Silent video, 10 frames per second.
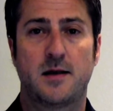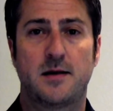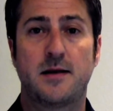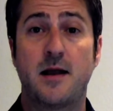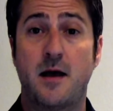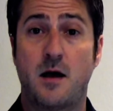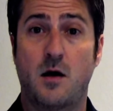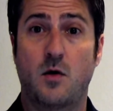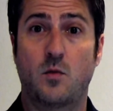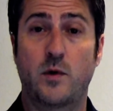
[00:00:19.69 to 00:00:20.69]

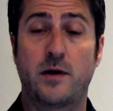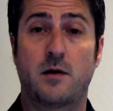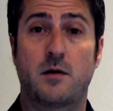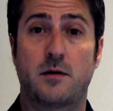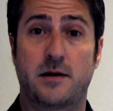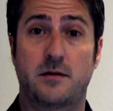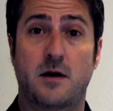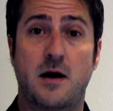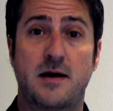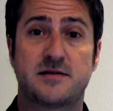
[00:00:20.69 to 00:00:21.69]
Now, we are in the
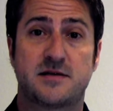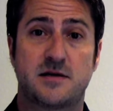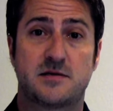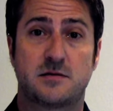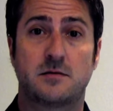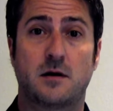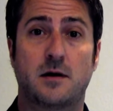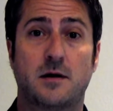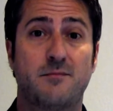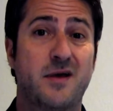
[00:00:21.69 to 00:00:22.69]
high season,
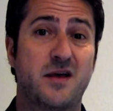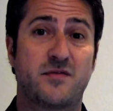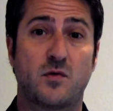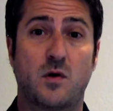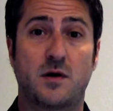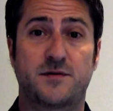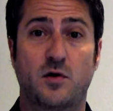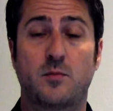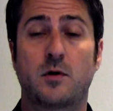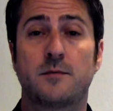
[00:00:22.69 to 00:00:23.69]
May through
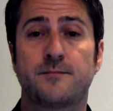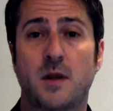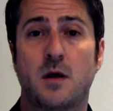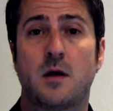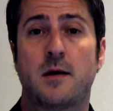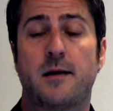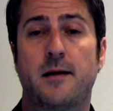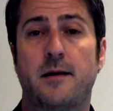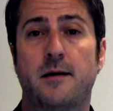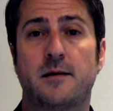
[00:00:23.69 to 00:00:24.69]
October,
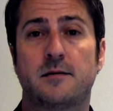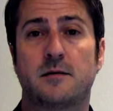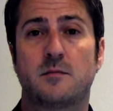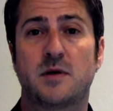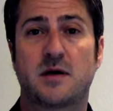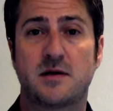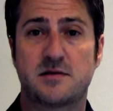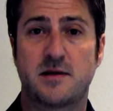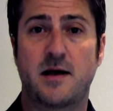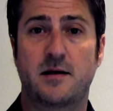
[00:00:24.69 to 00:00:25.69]
and because
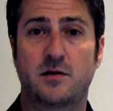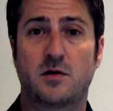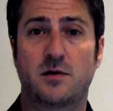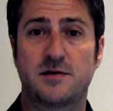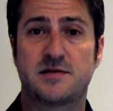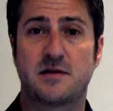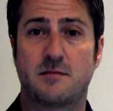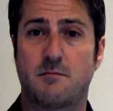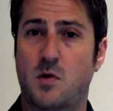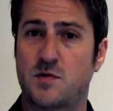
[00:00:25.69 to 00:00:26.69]
of that, you're going to see that
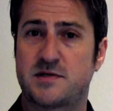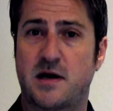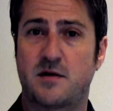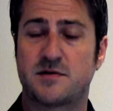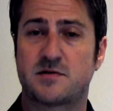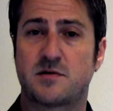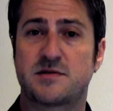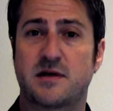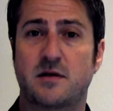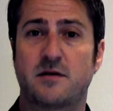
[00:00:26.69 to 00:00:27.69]
most houses are
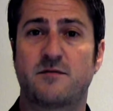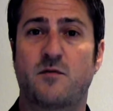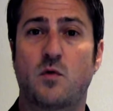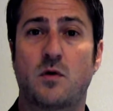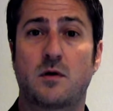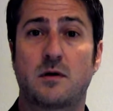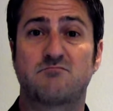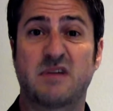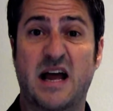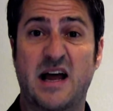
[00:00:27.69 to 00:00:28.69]
selling for
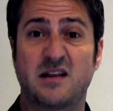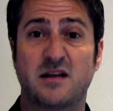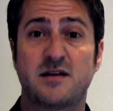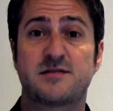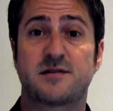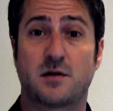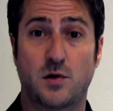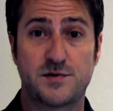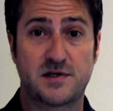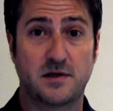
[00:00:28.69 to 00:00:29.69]
at list,
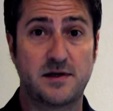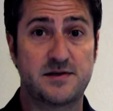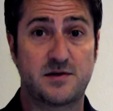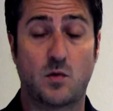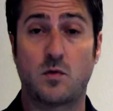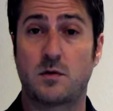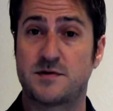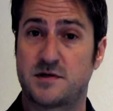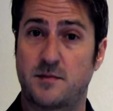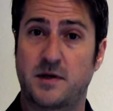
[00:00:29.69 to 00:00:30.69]
close to list, or in
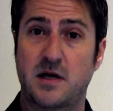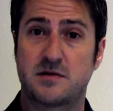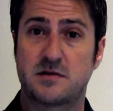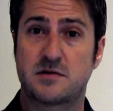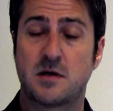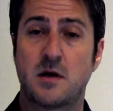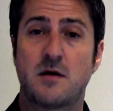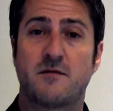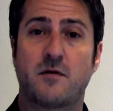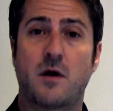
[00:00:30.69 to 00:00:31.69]
some cases,
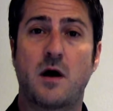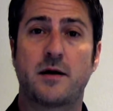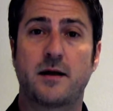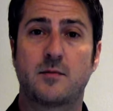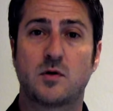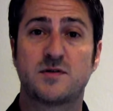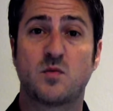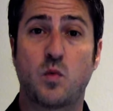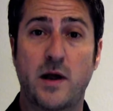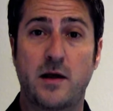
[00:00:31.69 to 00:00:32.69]
for the hot neighborhoods,
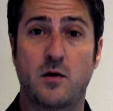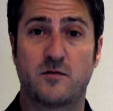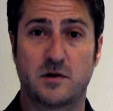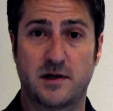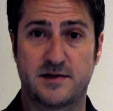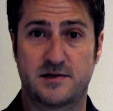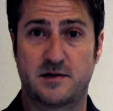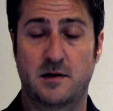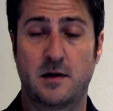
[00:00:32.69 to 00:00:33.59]
way over list.